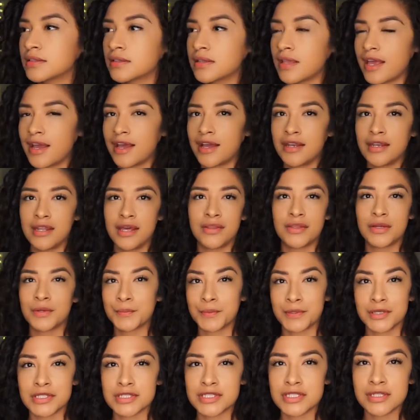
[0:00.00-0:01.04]
like another
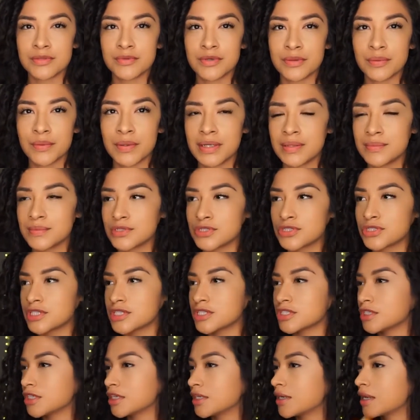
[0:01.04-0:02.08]
person with One Up
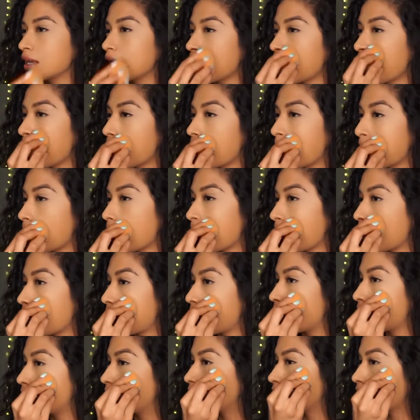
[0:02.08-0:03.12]
Nutrition,
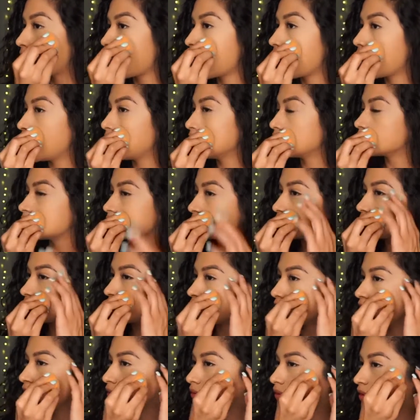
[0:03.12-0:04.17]
and I just
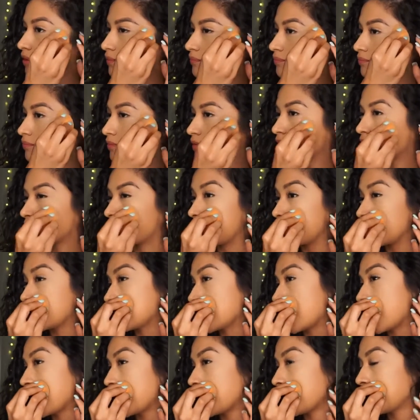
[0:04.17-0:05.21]
didn't really like
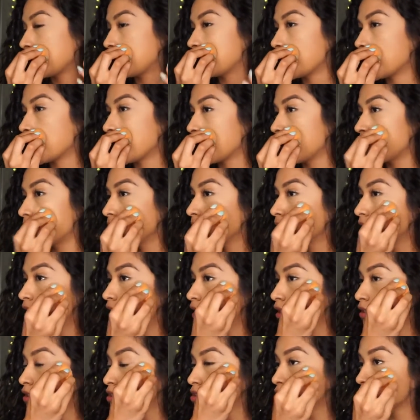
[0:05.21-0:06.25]
that anymore.
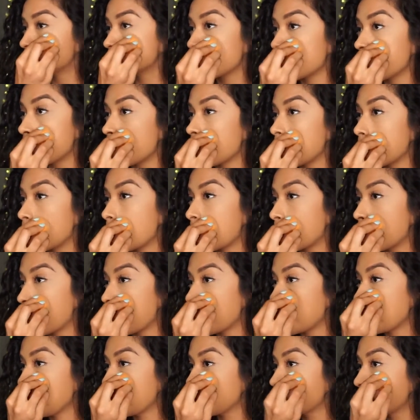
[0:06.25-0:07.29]
So
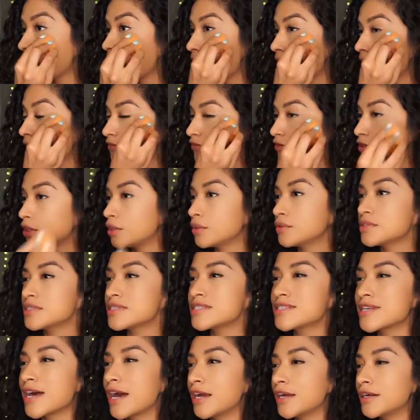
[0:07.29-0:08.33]
I don't know, I have no
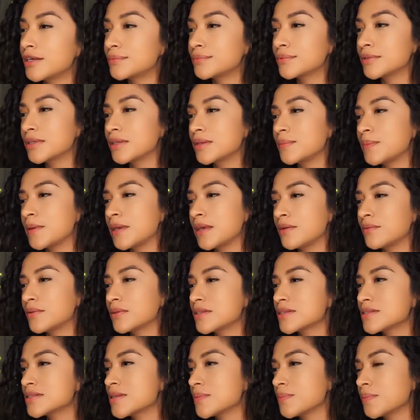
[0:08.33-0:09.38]
desire really being
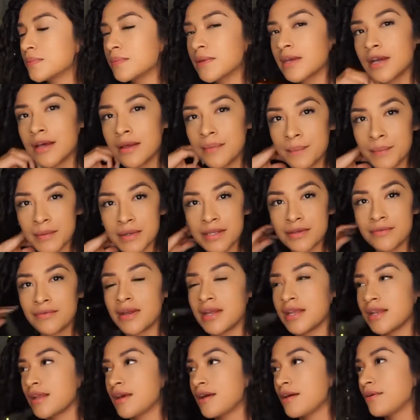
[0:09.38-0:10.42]
with the supplement company
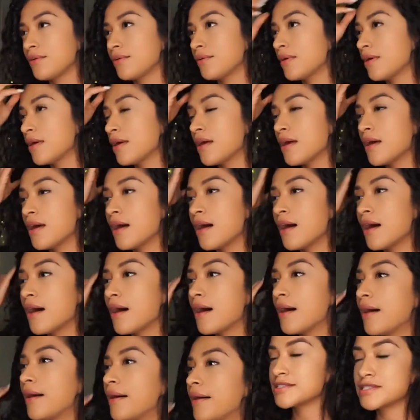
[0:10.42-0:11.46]
right now.
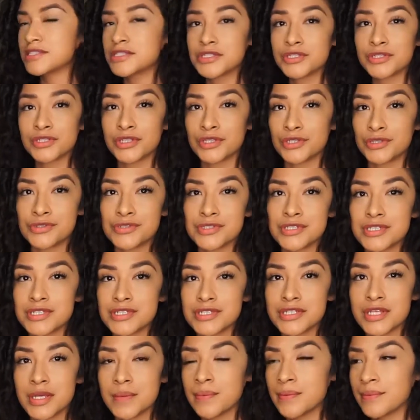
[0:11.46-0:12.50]
I still use their
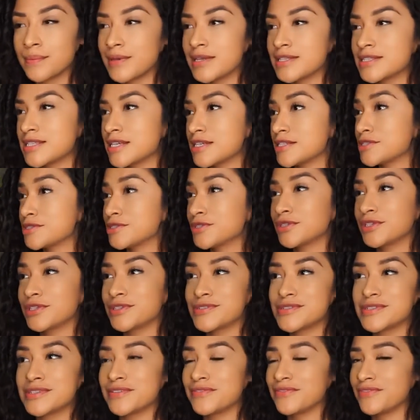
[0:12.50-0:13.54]
supplements. I still
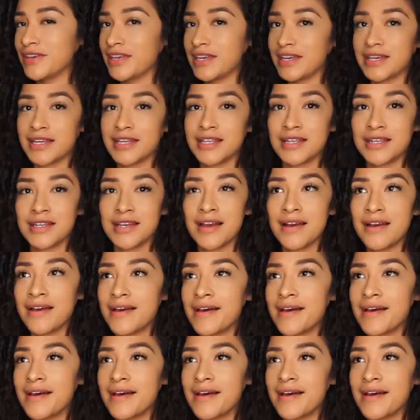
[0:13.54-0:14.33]
use the vegan